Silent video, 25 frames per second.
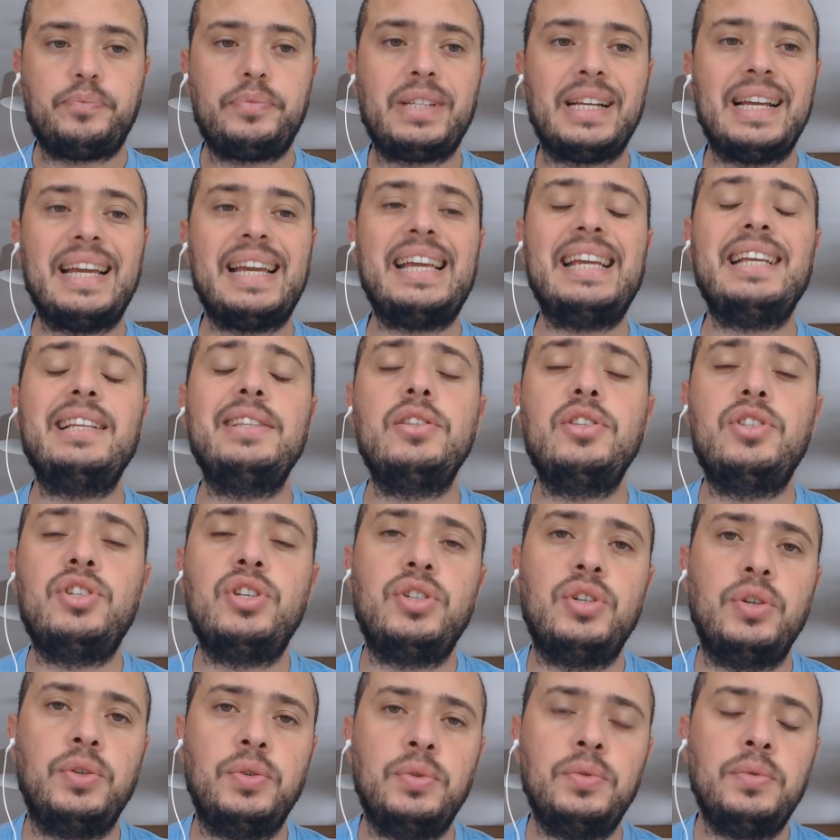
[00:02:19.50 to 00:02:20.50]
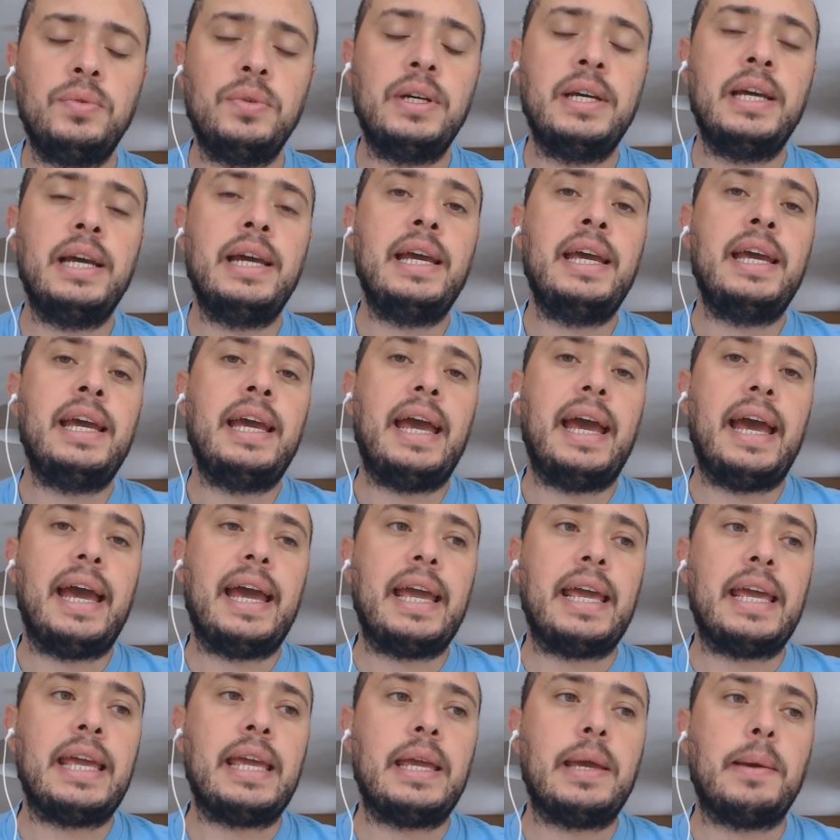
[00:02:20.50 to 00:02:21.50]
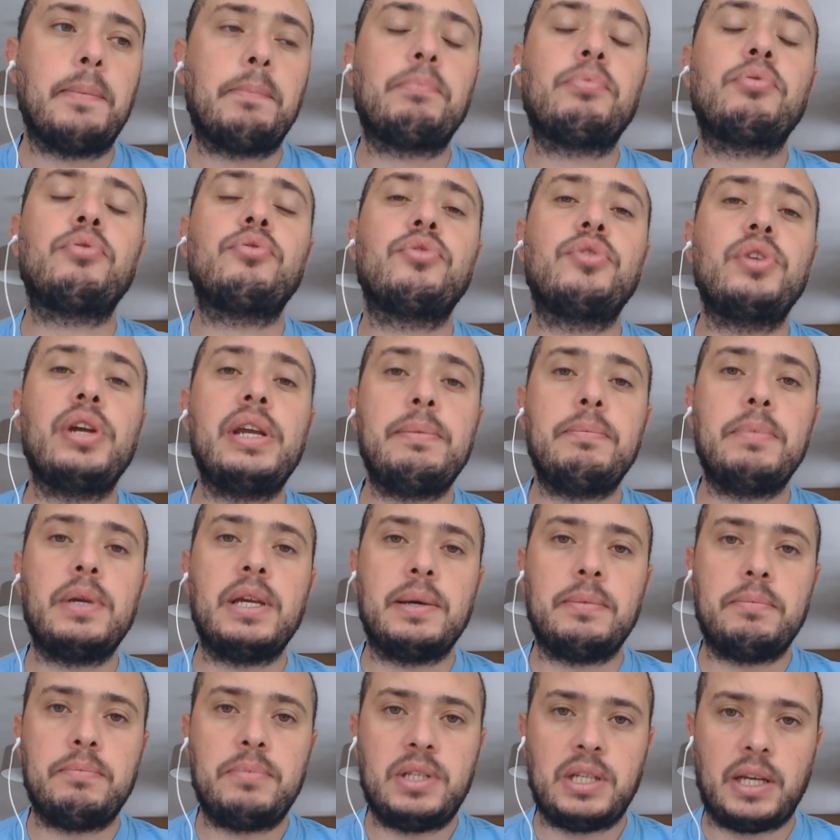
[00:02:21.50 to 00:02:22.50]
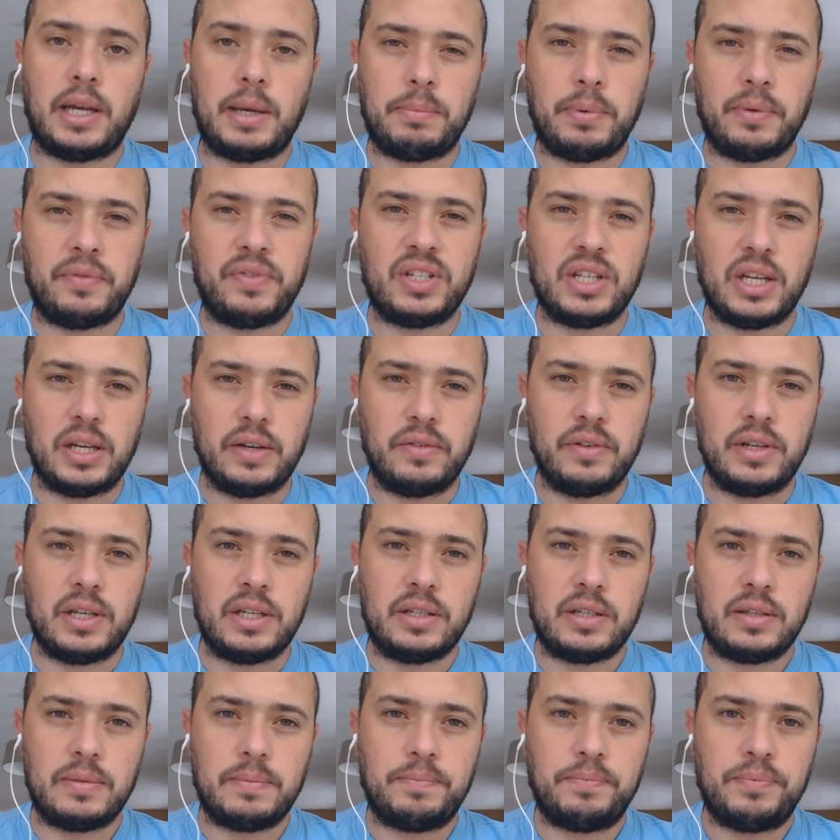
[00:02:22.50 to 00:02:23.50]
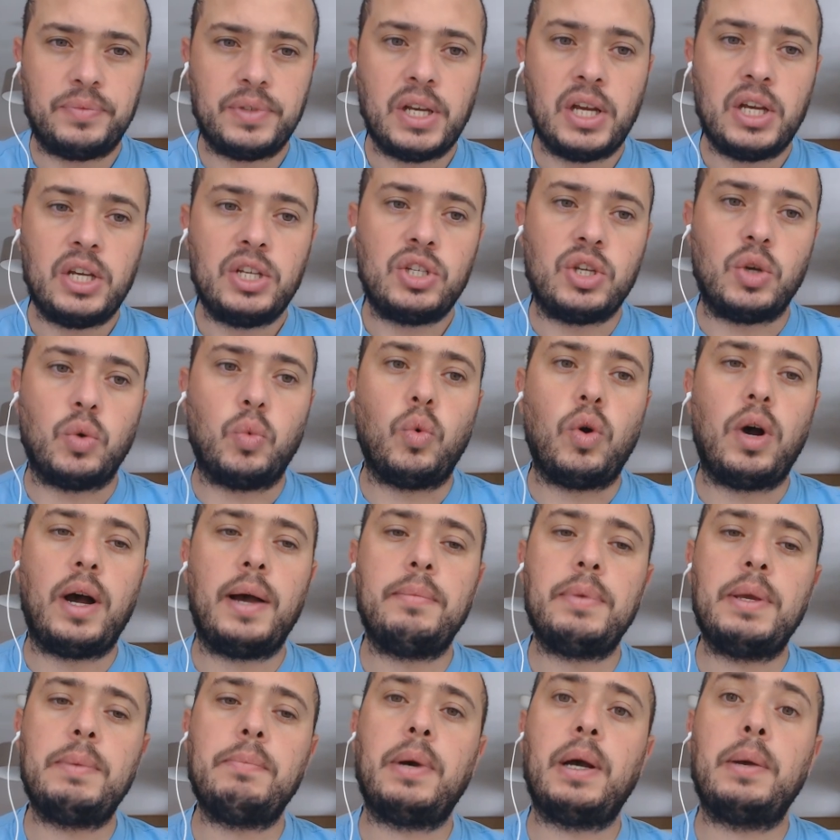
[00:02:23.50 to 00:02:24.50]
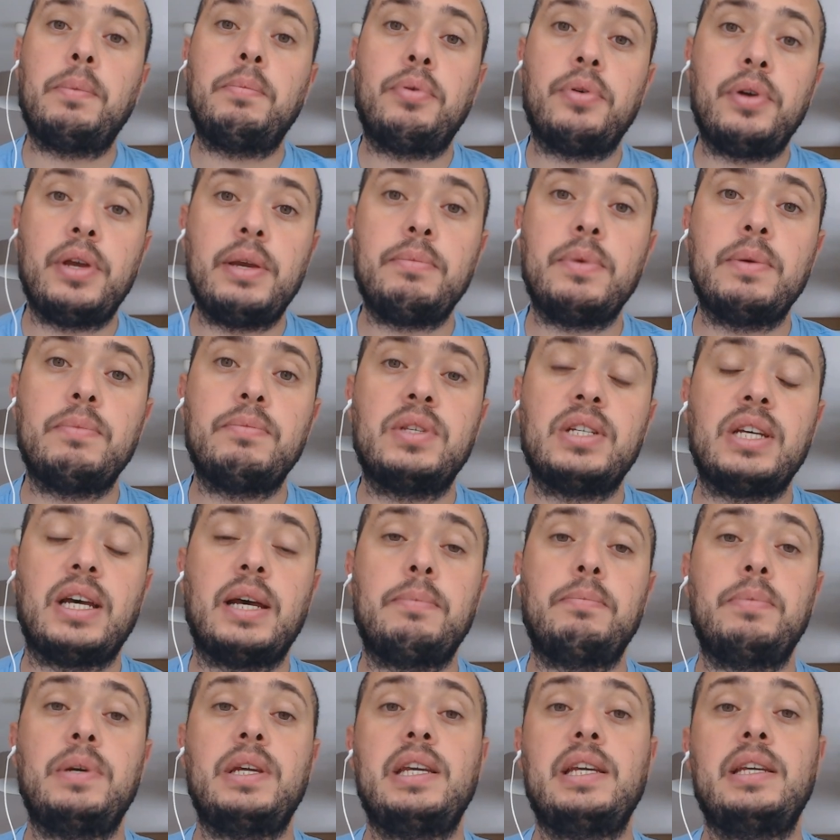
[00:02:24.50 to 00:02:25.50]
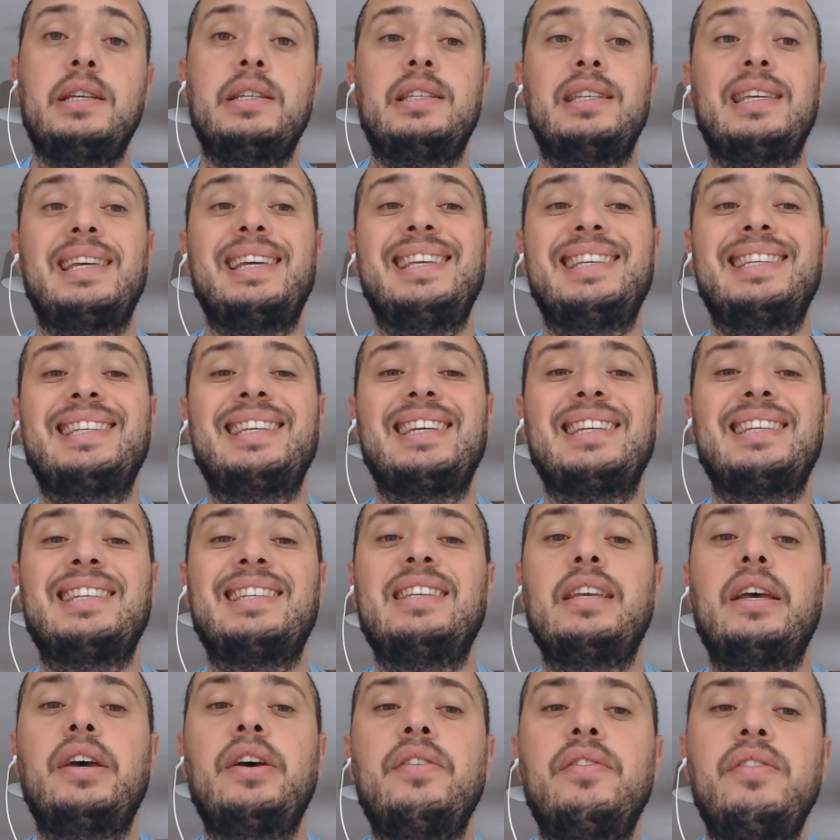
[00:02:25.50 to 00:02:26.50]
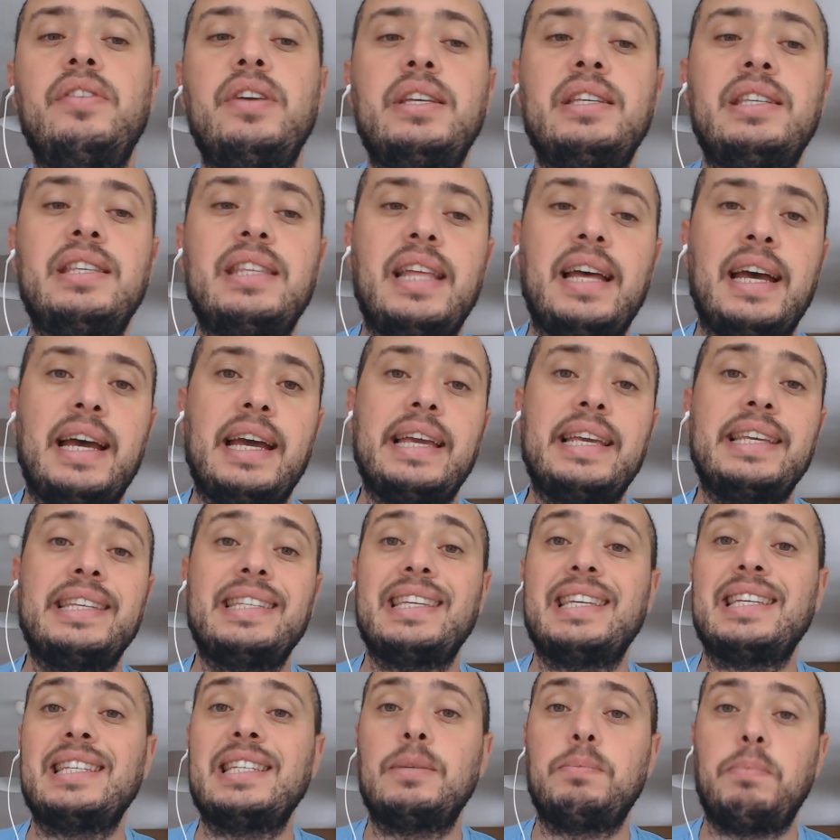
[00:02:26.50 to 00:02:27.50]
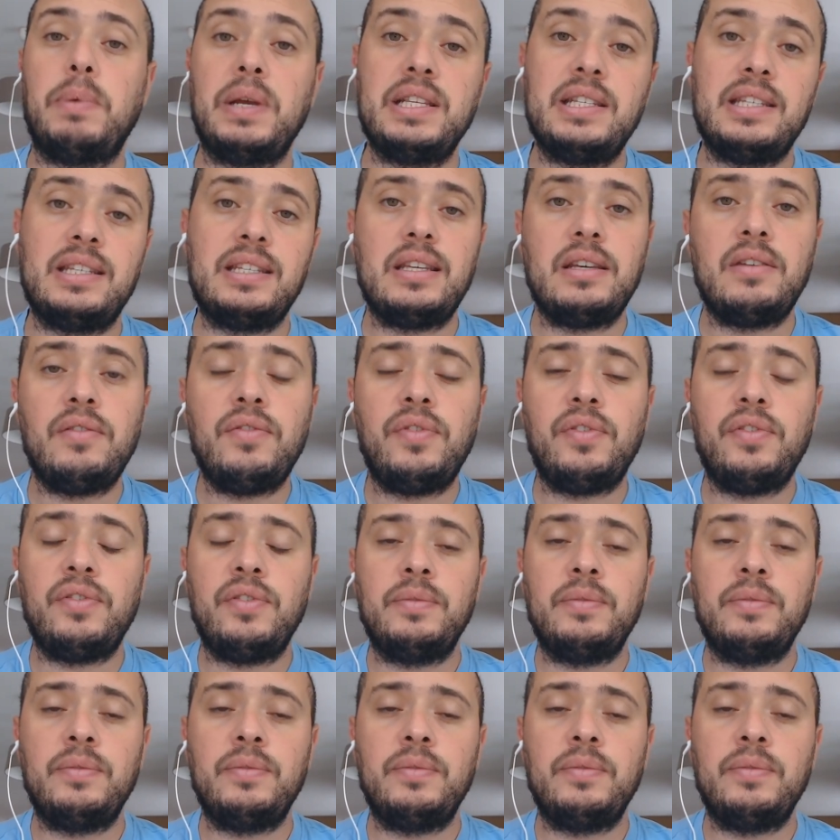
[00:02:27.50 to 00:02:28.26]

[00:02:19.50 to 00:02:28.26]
into a premium type of service. So what I mean by premium type is it's a service that is expensive,